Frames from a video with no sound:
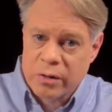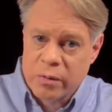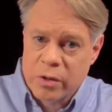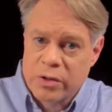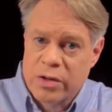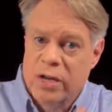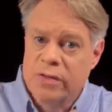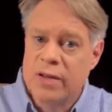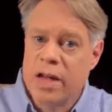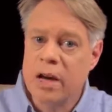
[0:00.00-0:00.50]
which
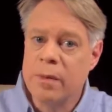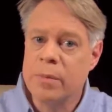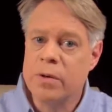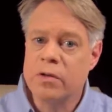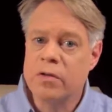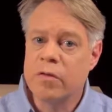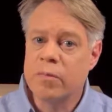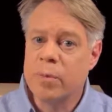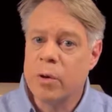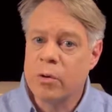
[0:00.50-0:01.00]
has
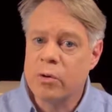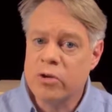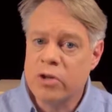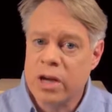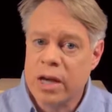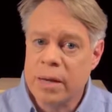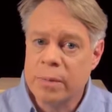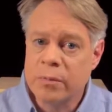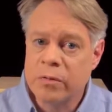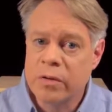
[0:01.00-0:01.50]
elements of both
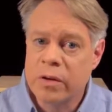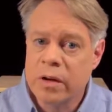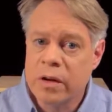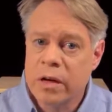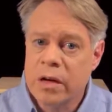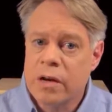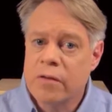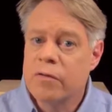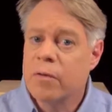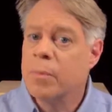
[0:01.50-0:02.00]
shapes.
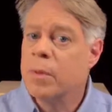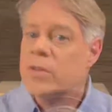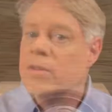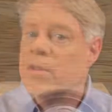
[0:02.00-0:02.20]
From the